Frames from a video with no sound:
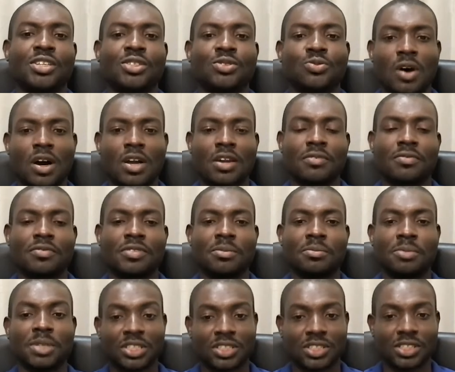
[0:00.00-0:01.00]
is one of the
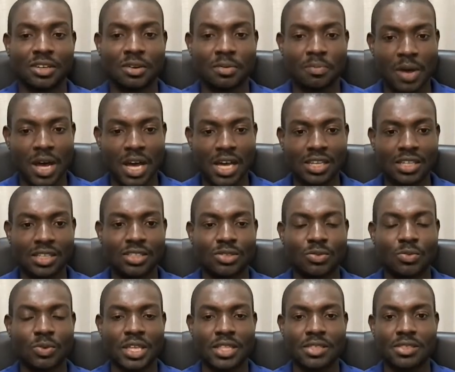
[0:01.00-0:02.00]
missionary pilots
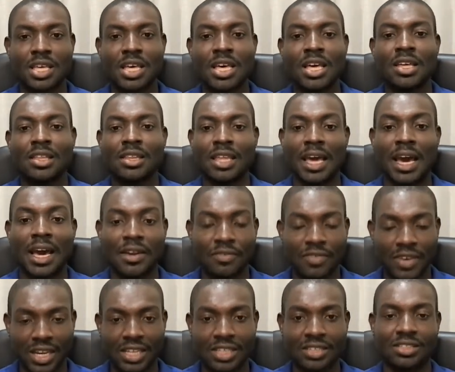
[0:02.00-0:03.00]
with the
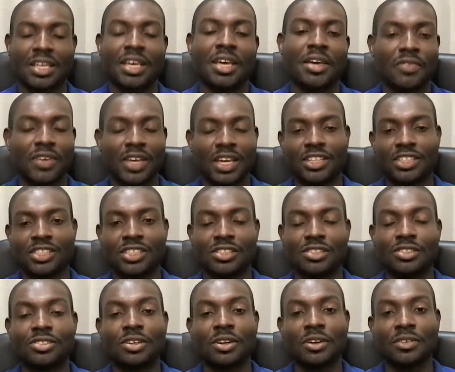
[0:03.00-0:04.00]
Adventist
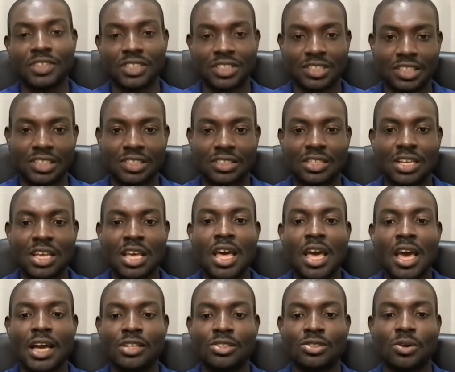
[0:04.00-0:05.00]
Aviation Services.
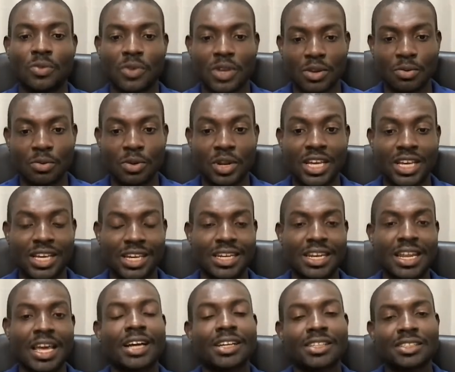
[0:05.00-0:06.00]
And so we
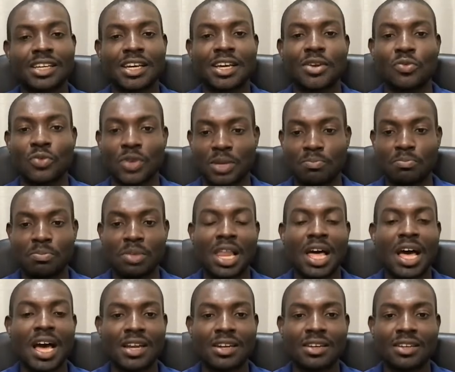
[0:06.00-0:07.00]
reconnected, we
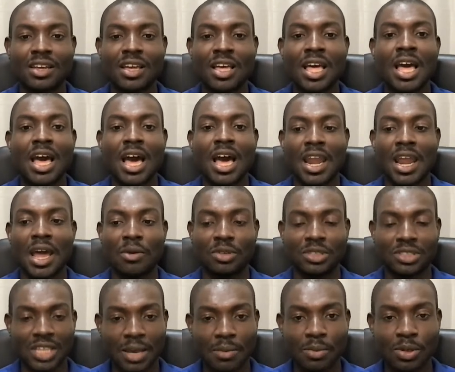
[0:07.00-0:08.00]
planned, and I
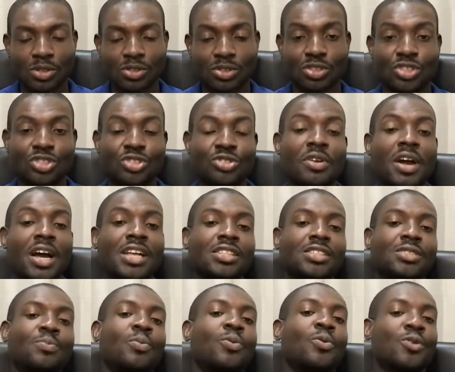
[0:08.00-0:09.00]
was able to
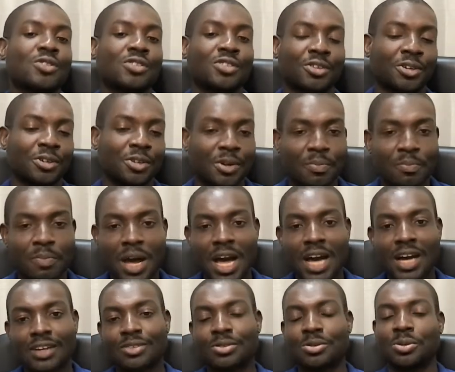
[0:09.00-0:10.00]
transport her
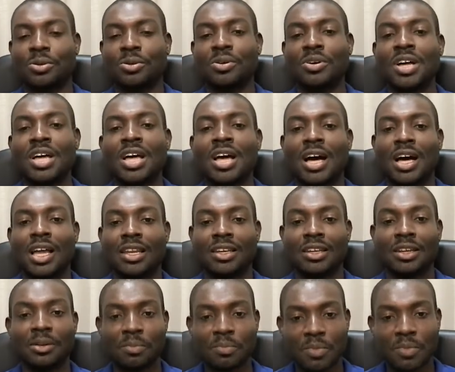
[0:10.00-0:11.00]
back to a
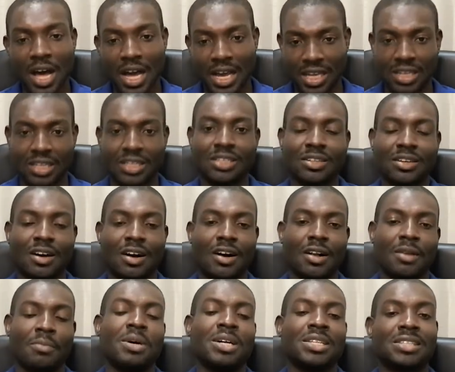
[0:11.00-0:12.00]
little island
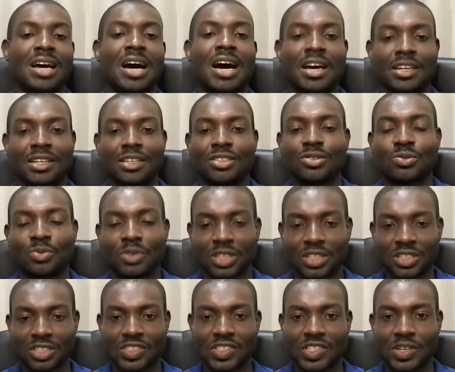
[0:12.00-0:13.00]
called Batanes
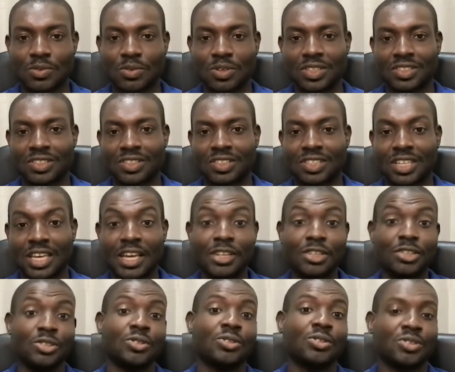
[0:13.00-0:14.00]
where she was
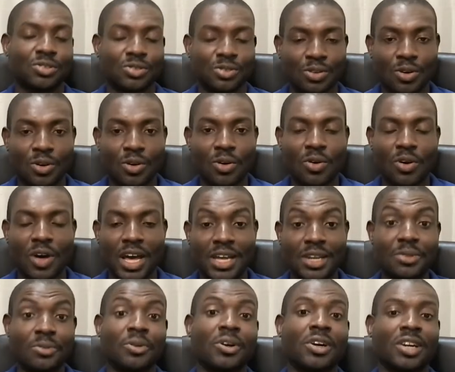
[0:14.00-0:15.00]
scheduled to go
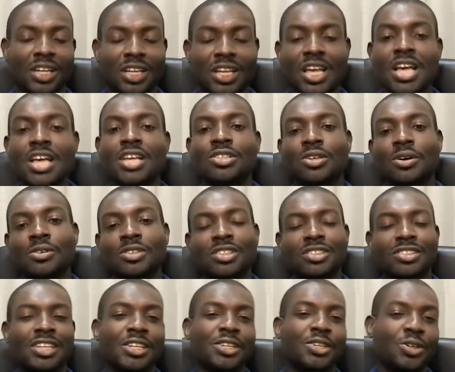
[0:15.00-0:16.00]
and work. So it was
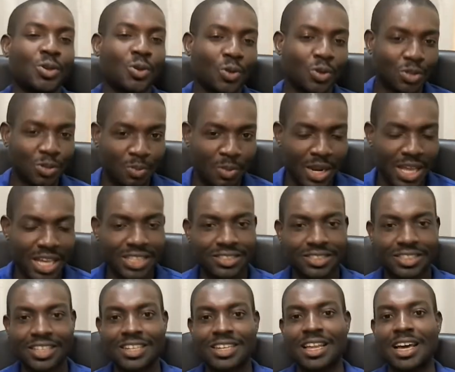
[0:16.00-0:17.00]
just a huge
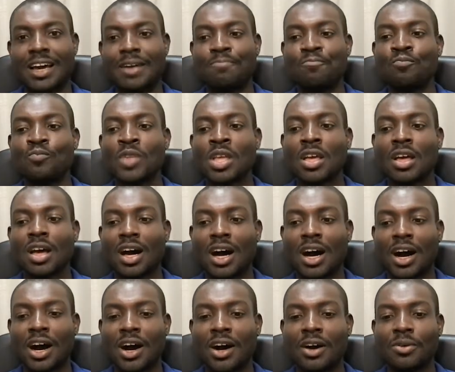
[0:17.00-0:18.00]
blessing that
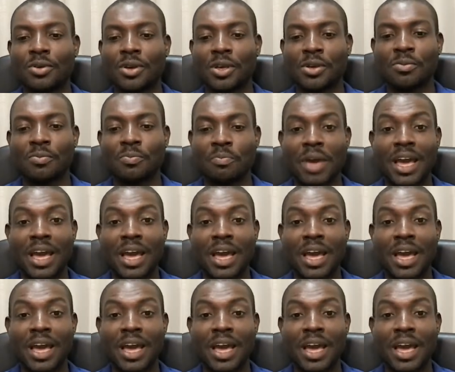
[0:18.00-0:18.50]
we